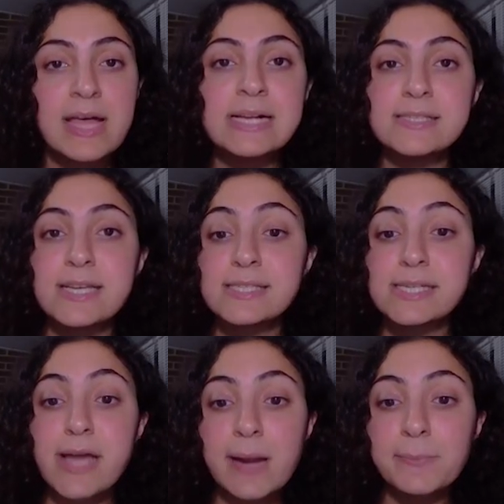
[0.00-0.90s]

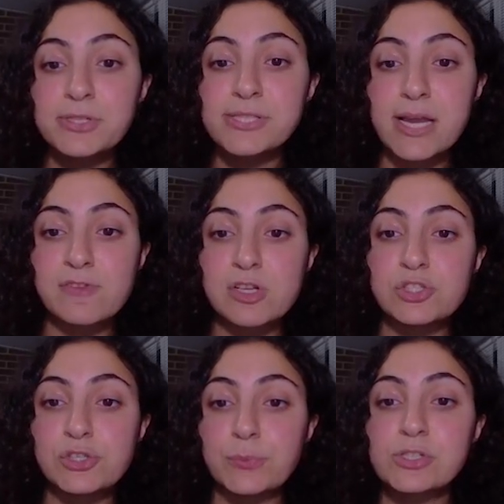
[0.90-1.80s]
69% of
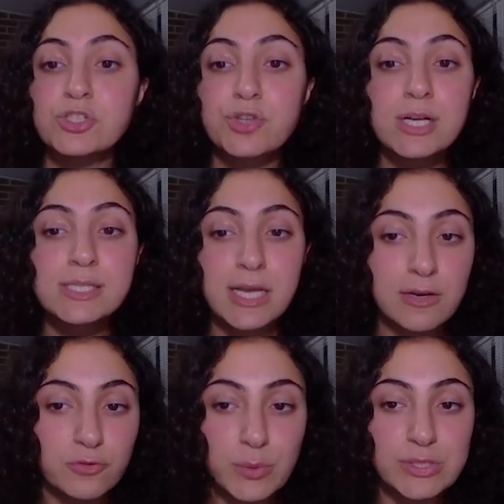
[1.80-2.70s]
consumers trust
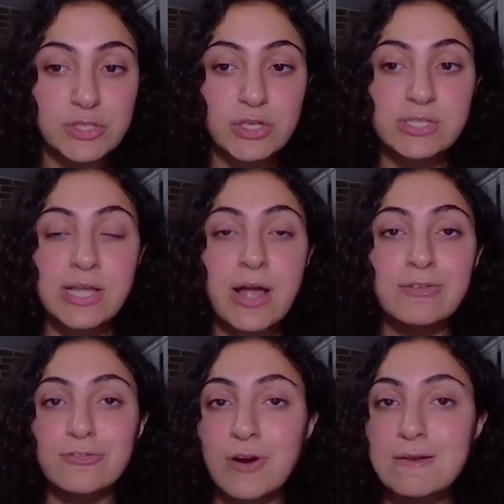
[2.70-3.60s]
influencers,
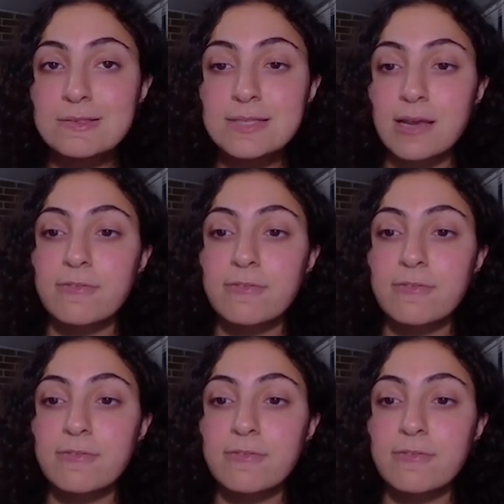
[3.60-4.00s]
friends, and